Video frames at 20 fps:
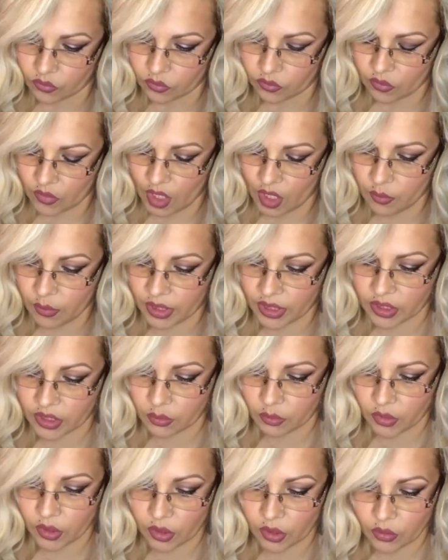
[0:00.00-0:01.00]
I made
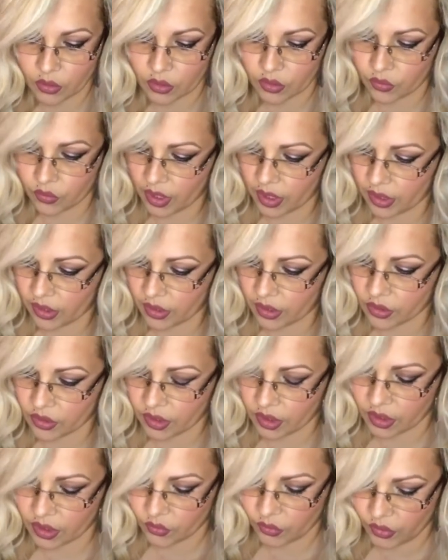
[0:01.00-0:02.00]
some notes right here, so I
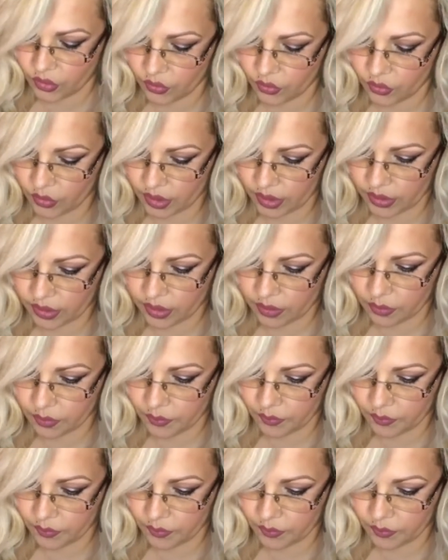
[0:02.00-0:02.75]
just want to read them.